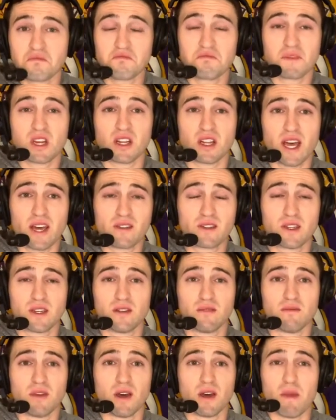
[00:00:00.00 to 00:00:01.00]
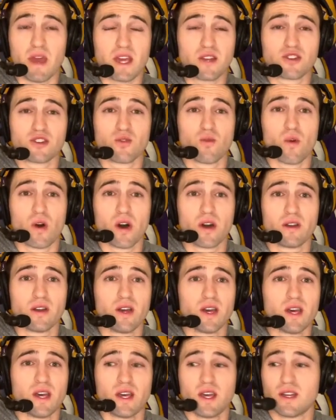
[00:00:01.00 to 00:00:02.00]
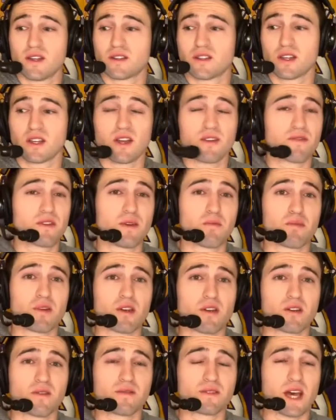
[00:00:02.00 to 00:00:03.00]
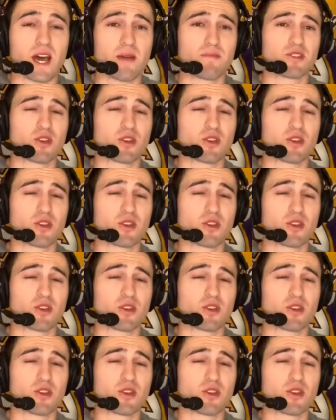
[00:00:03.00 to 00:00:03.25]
collected a major one in a significant period of time.